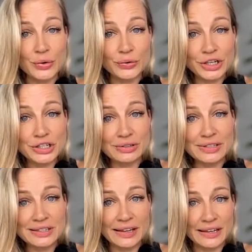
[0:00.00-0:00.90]
original
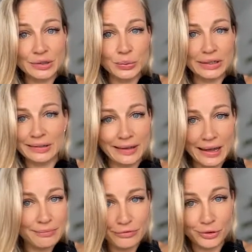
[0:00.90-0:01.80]
state when it
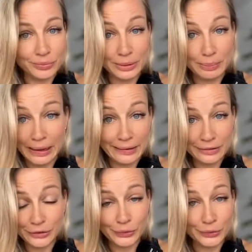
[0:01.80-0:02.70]
came from the
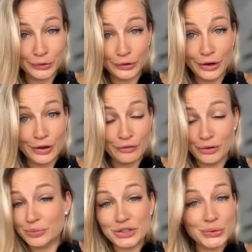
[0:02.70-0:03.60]
plant or
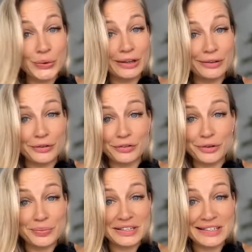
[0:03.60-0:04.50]
from the soil or
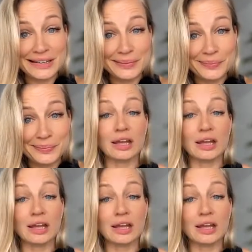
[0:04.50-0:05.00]
from the sea?